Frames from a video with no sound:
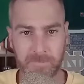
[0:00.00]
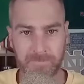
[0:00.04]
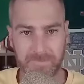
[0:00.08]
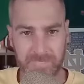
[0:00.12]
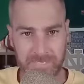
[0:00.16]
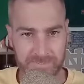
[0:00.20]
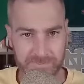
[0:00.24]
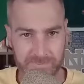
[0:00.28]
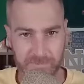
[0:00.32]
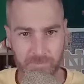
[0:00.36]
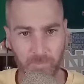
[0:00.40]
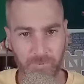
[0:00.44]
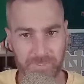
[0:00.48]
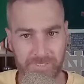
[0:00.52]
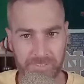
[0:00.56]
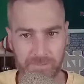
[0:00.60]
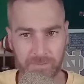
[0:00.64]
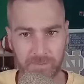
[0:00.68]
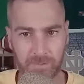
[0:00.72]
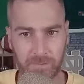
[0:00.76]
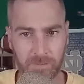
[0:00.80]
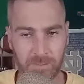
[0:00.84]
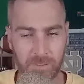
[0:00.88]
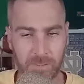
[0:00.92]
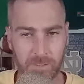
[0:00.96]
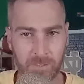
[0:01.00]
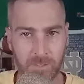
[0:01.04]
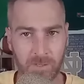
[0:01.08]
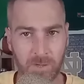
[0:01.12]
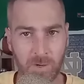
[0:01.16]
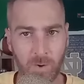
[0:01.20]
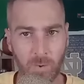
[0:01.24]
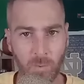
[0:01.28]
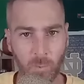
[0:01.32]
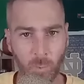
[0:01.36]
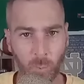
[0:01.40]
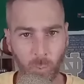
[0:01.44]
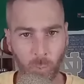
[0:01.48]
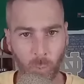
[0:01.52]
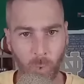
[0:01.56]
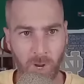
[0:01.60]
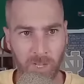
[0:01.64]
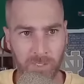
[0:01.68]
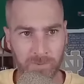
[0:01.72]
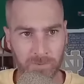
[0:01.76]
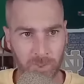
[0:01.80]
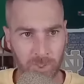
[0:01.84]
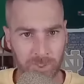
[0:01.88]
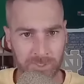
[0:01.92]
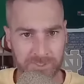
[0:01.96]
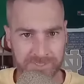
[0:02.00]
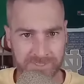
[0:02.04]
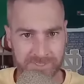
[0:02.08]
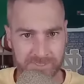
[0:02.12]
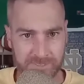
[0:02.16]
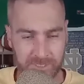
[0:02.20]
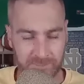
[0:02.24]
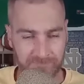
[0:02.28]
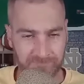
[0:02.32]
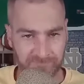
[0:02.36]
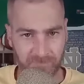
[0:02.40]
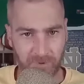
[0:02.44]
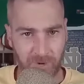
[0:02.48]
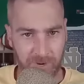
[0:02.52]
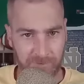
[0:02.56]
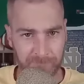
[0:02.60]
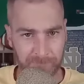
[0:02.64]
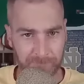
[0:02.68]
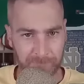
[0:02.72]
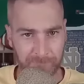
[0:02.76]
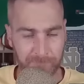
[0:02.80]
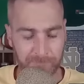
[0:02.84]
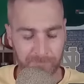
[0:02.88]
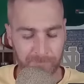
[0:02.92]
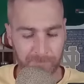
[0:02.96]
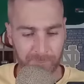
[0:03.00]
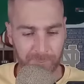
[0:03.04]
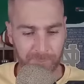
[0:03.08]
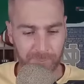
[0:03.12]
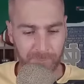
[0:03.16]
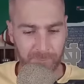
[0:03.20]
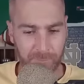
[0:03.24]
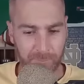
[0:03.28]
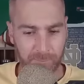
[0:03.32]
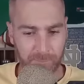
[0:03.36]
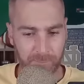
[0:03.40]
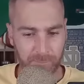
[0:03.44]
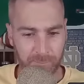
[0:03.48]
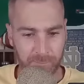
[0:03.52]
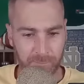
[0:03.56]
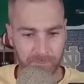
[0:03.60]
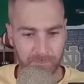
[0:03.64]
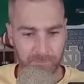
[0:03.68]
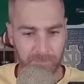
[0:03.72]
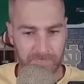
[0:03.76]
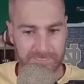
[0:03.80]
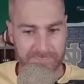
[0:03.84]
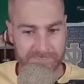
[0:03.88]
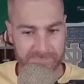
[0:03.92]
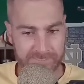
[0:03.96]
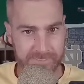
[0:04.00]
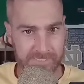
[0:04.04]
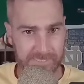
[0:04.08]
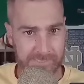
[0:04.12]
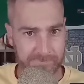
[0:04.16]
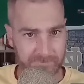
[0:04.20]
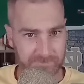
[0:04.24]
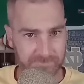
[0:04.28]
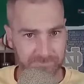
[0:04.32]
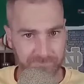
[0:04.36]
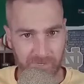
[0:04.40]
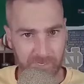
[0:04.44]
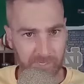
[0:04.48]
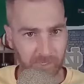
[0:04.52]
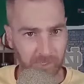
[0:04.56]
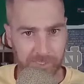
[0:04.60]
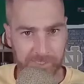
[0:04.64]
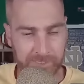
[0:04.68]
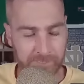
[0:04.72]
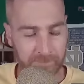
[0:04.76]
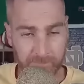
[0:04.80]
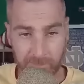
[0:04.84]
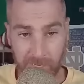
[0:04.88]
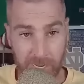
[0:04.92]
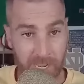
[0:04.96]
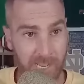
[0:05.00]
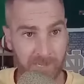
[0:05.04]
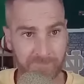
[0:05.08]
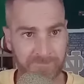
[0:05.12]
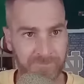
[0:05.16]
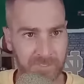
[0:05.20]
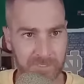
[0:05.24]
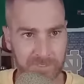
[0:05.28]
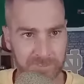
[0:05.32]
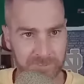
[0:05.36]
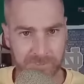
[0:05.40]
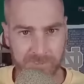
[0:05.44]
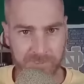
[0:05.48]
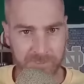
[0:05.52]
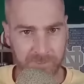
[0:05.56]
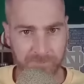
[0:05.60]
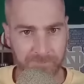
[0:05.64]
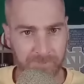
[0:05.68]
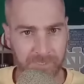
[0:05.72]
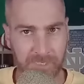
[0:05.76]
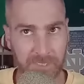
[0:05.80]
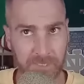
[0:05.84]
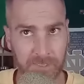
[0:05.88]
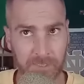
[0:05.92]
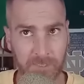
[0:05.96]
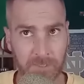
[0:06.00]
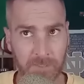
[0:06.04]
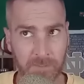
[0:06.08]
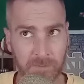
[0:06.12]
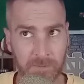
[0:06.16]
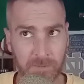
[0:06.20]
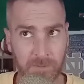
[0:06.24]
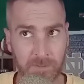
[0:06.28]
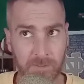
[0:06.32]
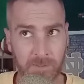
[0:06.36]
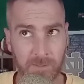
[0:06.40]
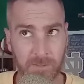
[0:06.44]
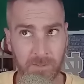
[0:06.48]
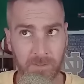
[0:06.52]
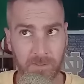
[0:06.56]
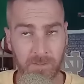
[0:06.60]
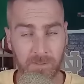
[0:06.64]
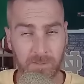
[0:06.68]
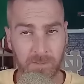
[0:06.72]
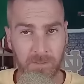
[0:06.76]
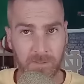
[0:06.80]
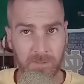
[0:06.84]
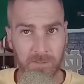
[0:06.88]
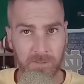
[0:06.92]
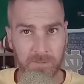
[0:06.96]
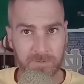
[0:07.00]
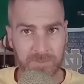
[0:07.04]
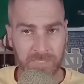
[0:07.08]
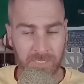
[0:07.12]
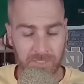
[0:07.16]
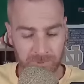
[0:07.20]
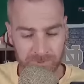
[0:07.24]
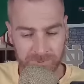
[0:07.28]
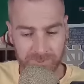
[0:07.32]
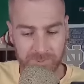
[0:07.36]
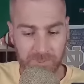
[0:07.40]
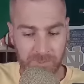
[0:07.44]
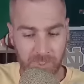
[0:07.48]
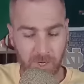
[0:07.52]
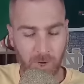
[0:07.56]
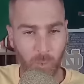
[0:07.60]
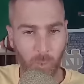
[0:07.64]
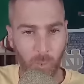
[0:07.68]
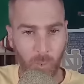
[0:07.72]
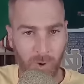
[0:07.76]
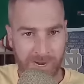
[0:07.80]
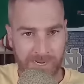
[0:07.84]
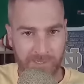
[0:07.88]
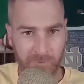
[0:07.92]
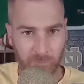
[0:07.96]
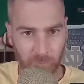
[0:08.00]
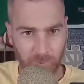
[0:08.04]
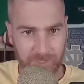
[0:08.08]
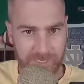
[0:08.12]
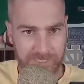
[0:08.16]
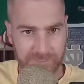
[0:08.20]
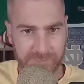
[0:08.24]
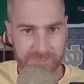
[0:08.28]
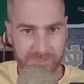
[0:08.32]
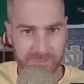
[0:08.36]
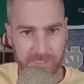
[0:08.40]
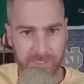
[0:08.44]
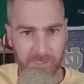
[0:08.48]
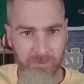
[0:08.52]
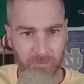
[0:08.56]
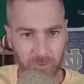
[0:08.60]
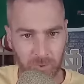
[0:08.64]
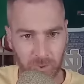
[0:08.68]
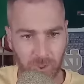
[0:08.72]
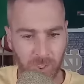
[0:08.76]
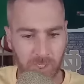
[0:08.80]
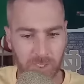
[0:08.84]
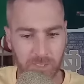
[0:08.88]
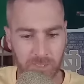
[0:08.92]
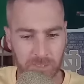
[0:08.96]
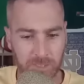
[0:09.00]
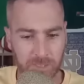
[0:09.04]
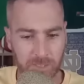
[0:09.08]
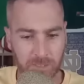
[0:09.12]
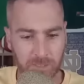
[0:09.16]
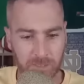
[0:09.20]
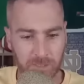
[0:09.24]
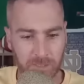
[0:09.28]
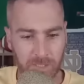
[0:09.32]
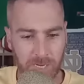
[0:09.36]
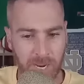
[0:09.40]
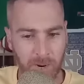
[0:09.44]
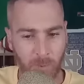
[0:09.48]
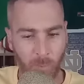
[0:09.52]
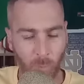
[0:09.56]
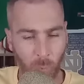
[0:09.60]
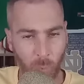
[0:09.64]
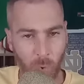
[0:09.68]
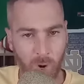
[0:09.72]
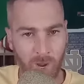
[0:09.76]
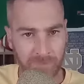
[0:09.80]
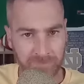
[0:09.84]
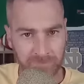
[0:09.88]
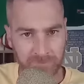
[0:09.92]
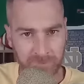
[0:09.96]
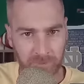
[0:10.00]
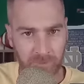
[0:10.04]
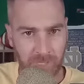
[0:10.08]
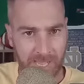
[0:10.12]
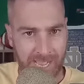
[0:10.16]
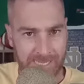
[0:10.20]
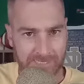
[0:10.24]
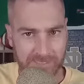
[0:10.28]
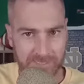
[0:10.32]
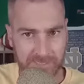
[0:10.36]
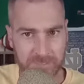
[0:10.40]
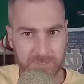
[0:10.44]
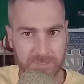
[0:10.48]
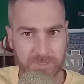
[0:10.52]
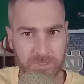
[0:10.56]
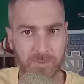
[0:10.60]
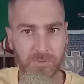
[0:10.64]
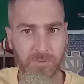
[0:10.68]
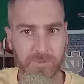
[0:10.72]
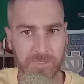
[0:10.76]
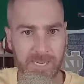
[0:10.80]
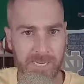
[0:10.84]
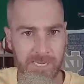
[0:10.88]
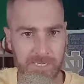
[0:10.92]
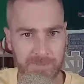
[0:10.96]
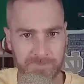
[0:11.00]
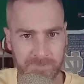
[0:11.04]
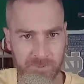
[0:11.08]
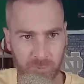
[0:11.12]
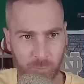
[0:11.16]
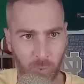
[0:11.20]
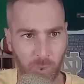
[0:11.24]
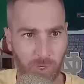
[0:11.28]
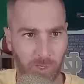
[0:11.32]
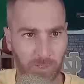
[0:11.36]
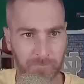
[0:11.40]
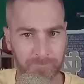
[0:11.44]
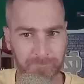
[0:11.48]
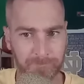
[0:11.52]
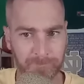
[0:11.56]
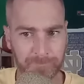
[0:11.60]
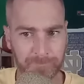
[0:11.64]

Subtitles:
this week? What looks different? It seems very obvious to me. There's no way Reese can look at what the last two games were